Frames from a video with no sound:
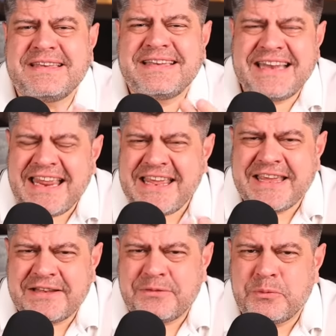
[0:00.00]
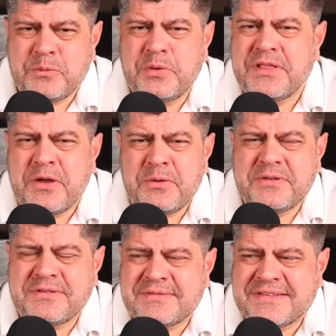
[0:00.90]
take it
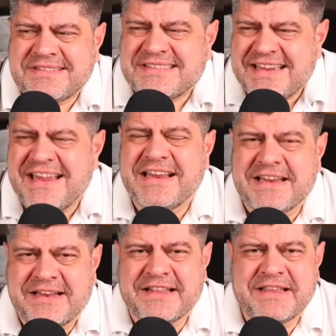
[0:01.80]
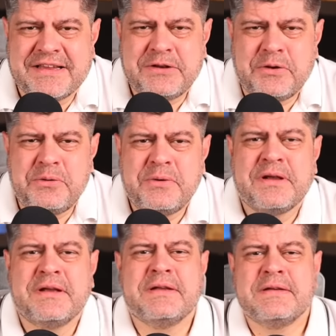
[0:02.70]
without saying anything, you know.
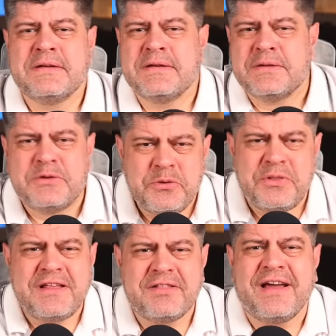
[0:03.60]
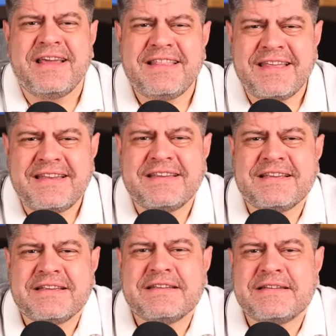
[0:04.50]
Do they like that?
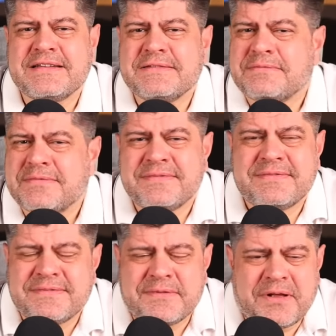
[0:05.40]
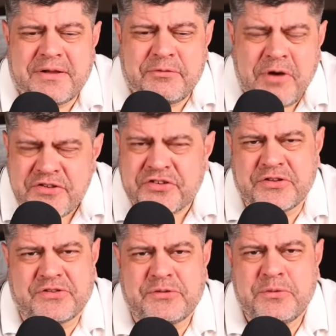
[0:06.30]

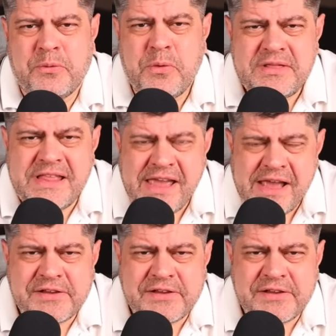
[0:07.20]
Russians, what the heck